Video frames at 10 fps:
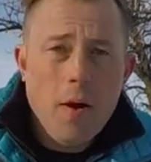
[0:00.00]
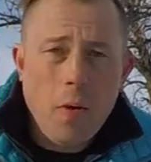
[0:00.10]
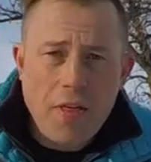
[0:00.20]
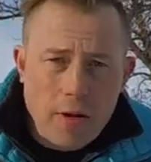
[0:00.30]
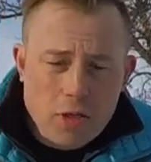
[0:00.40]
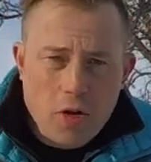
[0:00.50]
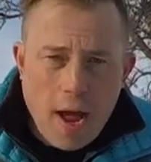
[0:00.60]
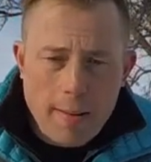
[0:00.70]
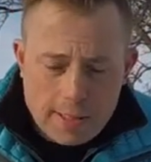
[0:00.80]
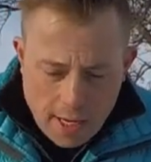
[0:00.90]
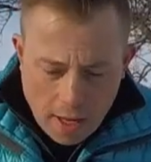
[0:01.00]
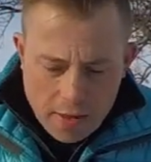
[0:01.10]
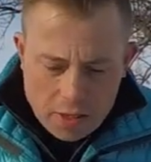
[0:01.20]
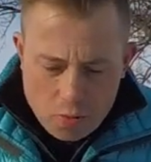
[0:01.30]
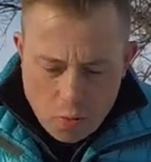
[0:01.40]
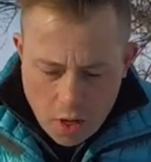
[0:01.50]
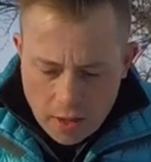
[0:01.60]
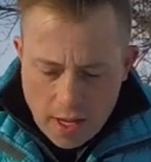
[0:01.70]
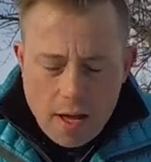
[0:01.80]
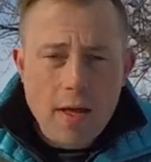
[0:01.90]
Without straps, this
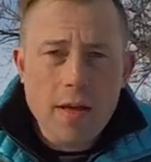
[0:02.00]
really